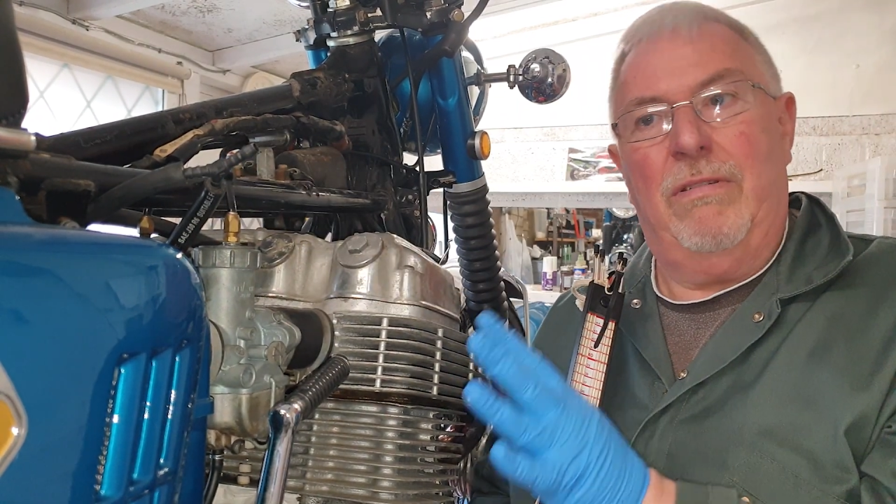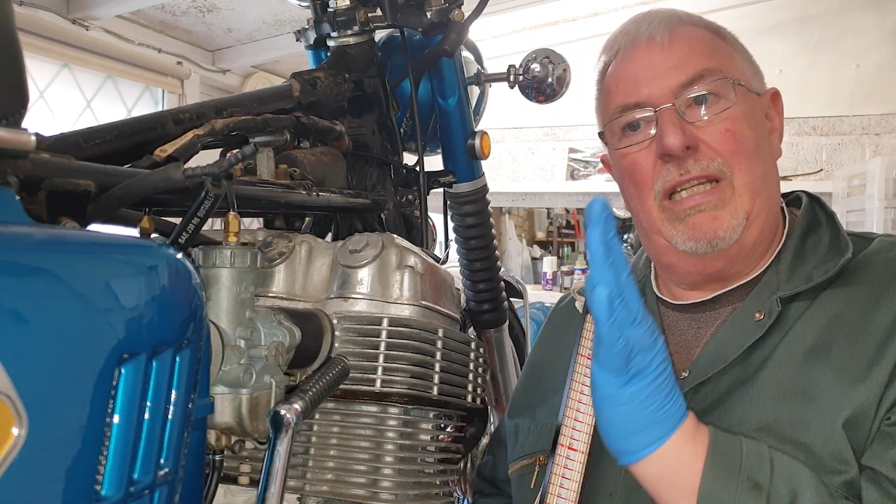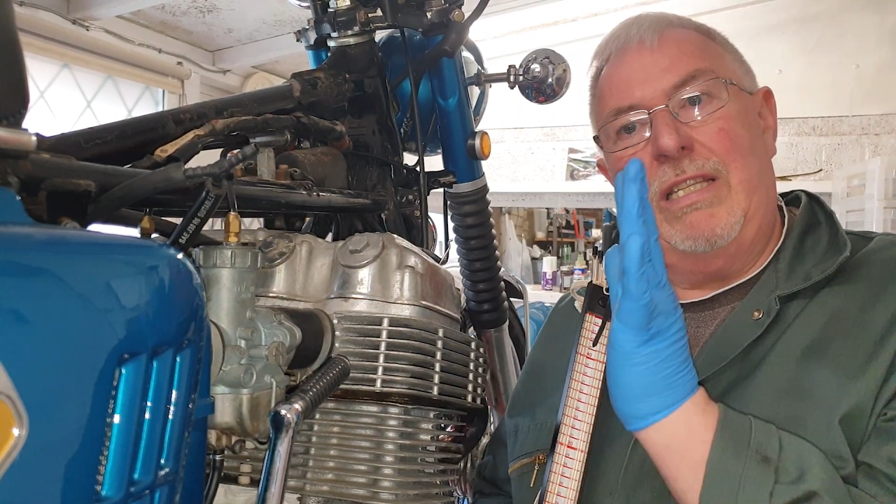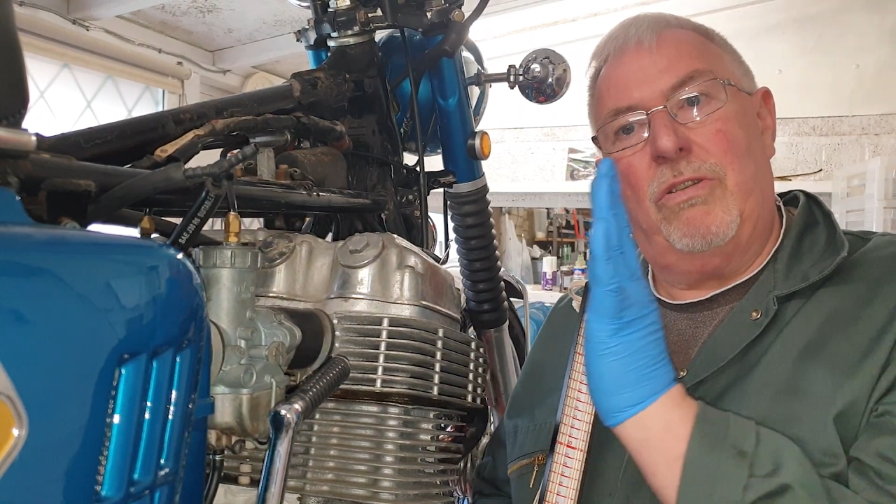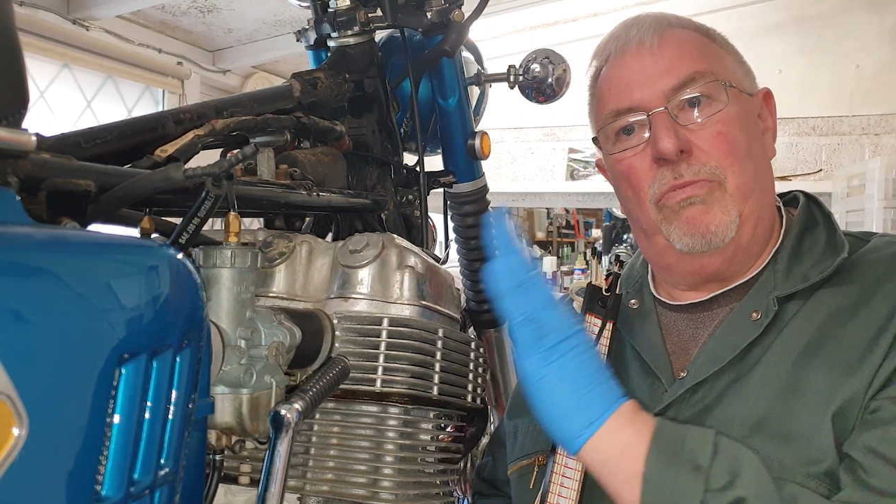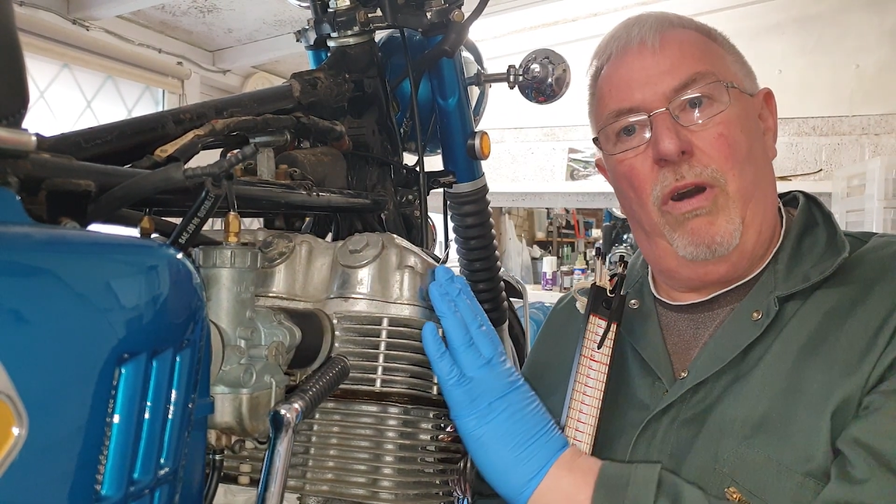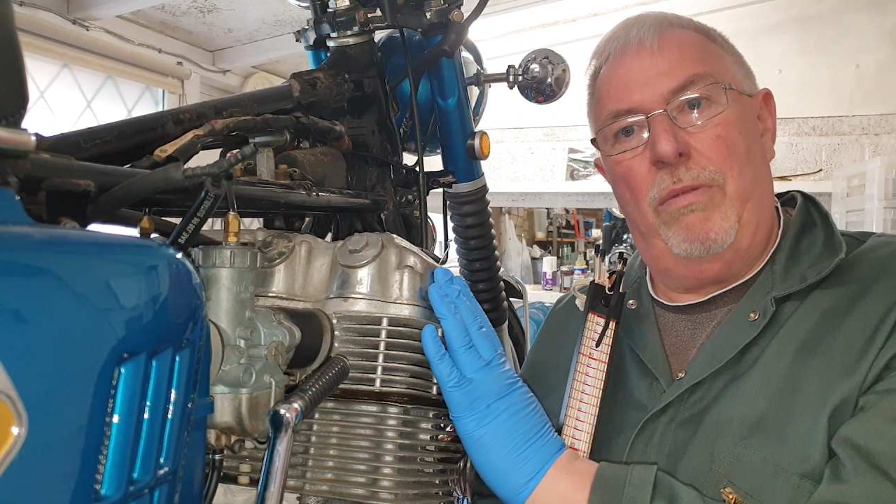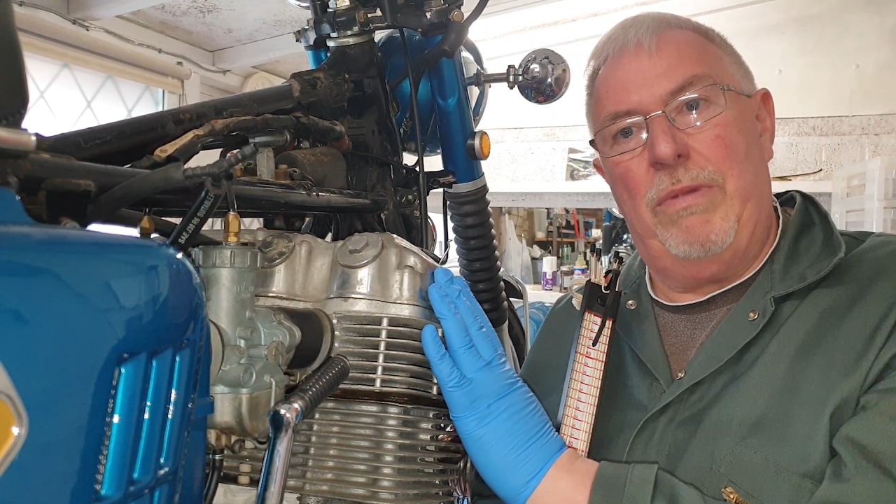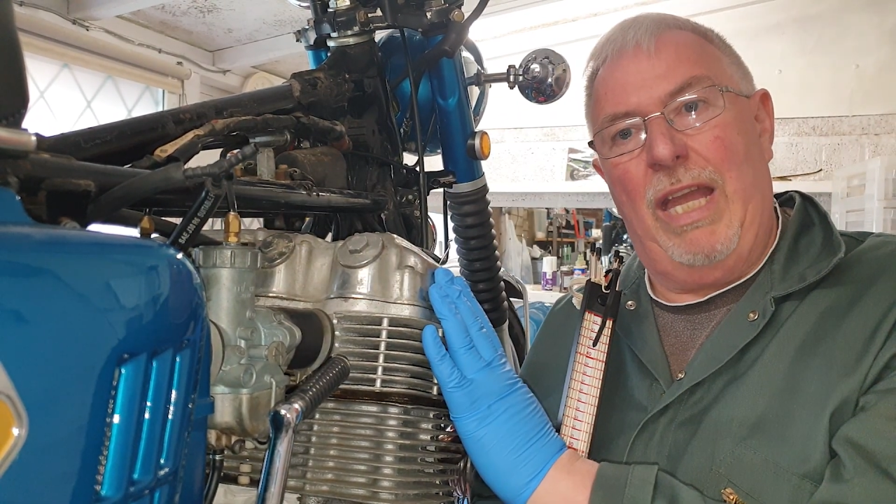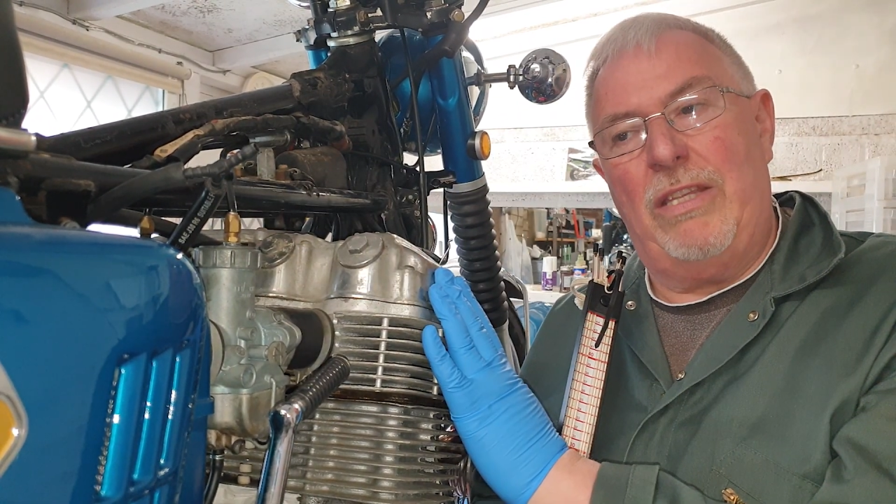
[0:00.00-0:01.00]
Need to
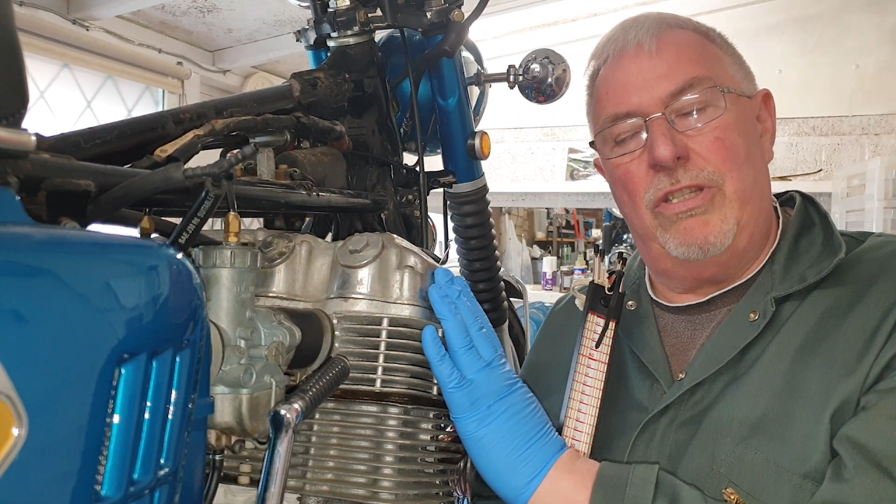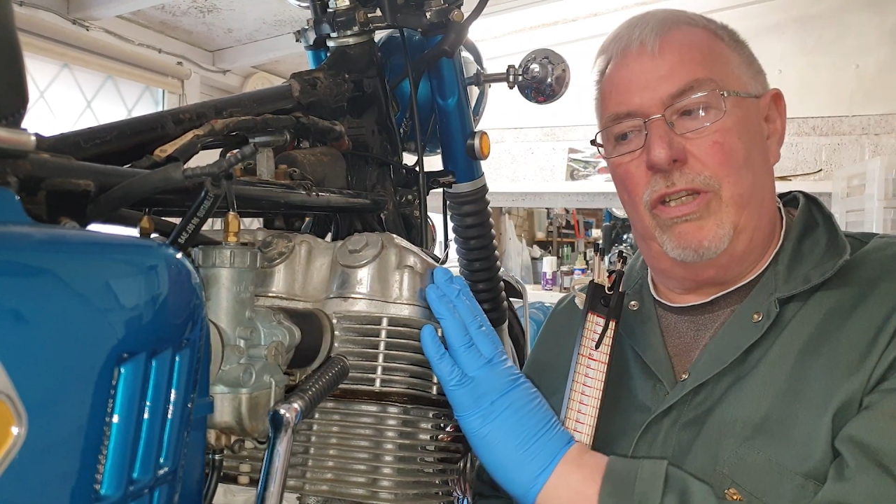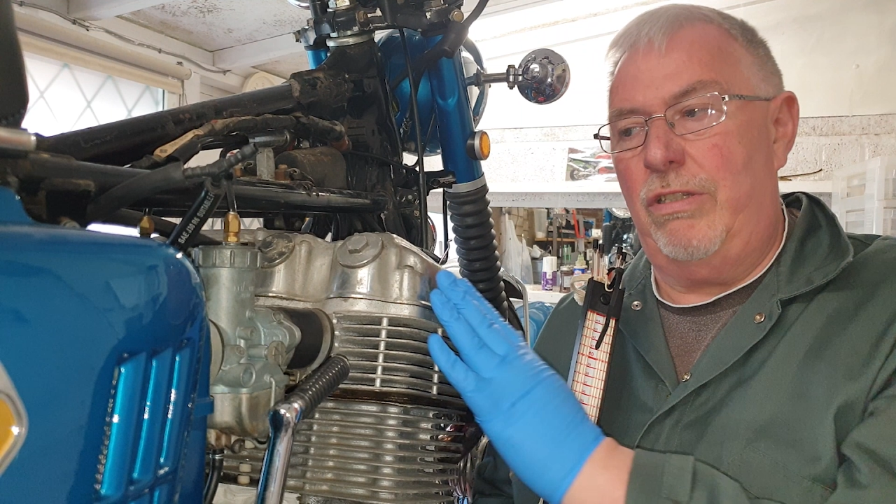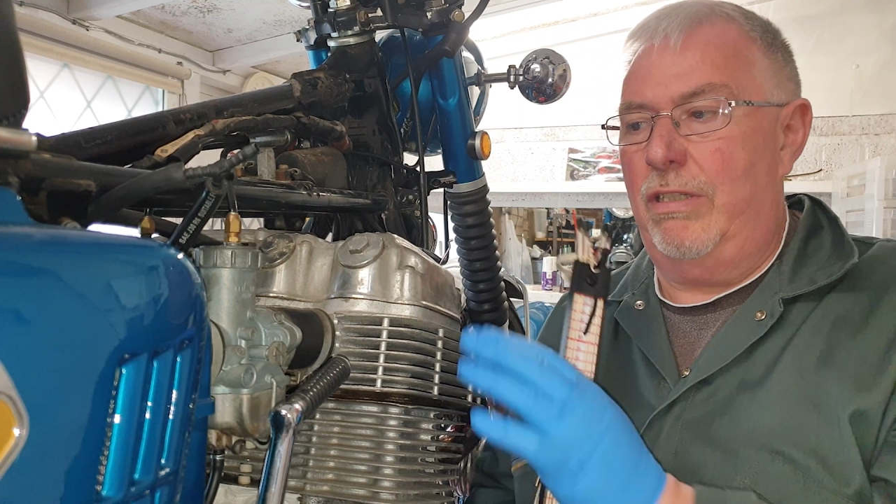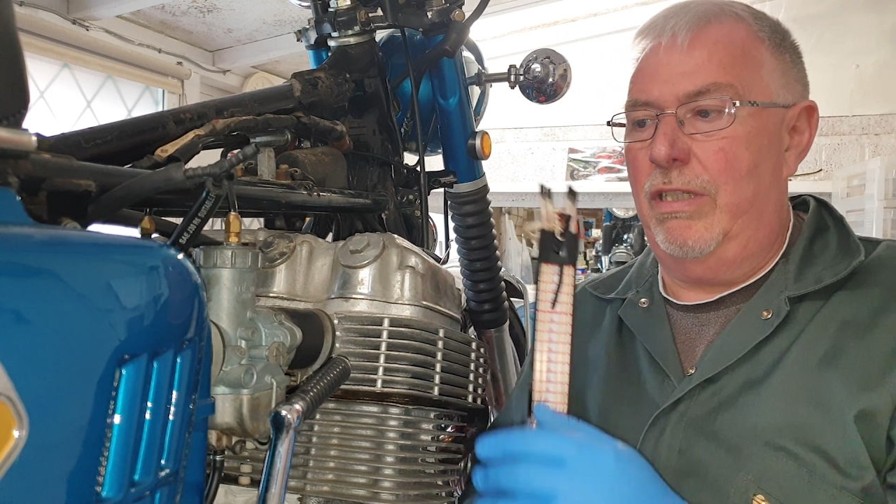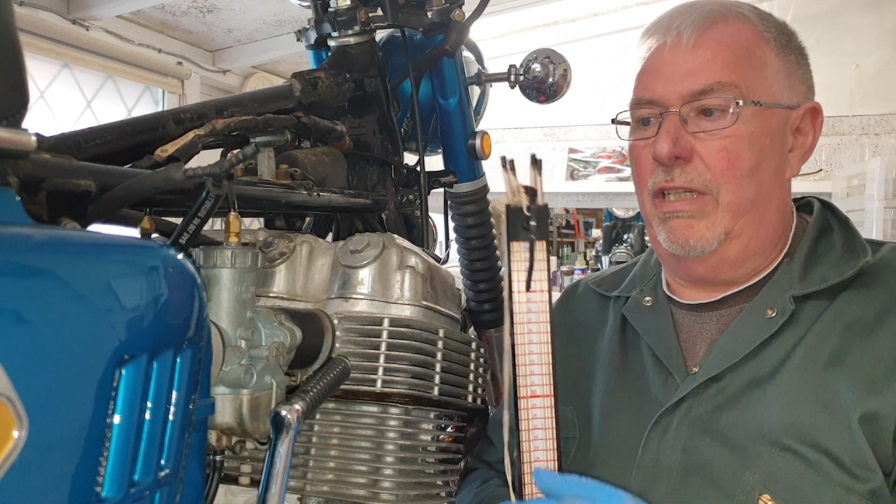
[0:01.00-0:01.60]
warm the engine,